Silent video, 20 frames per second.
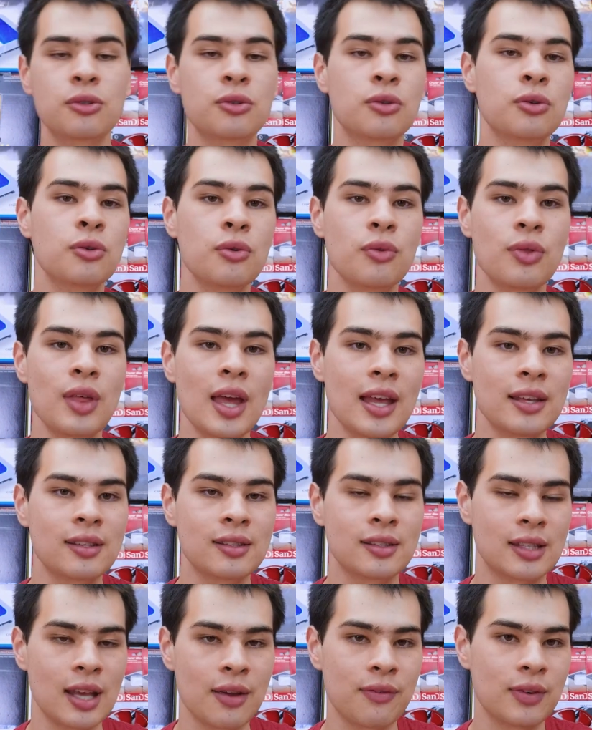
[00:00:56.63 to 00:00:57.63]
to their
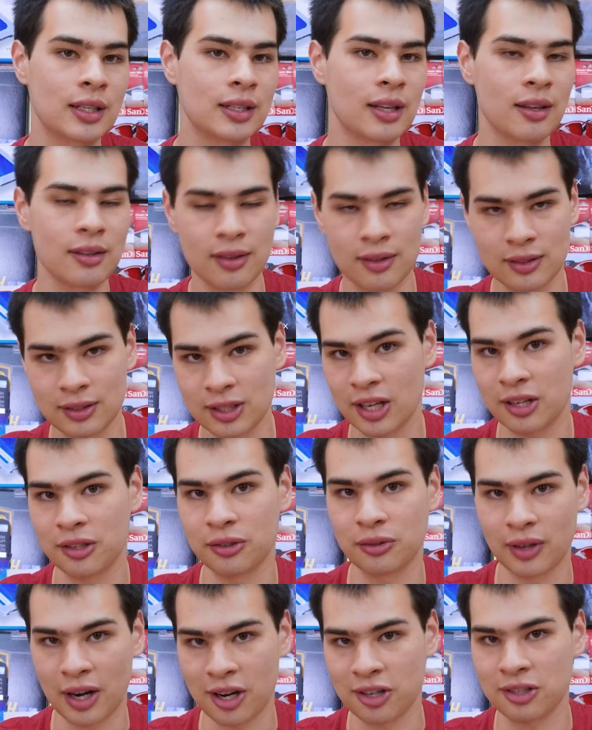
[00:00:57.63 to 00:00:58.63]
7th
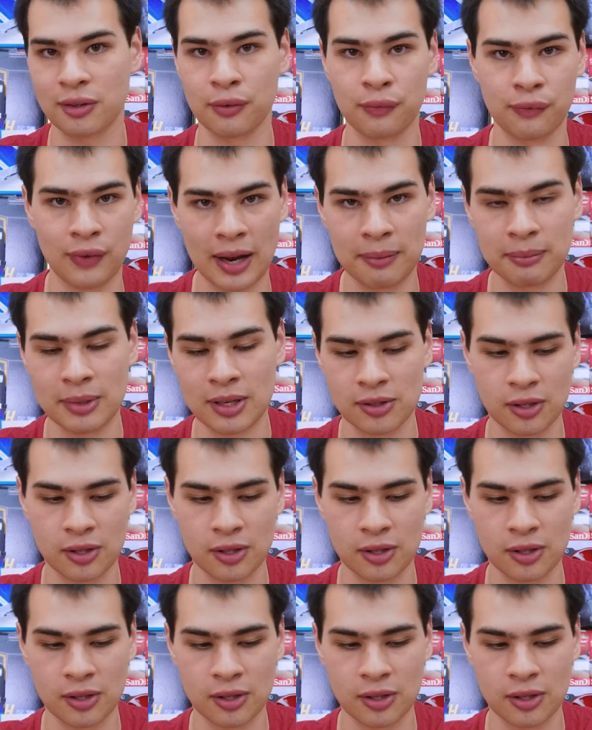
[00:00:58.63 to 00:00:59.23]
generation family.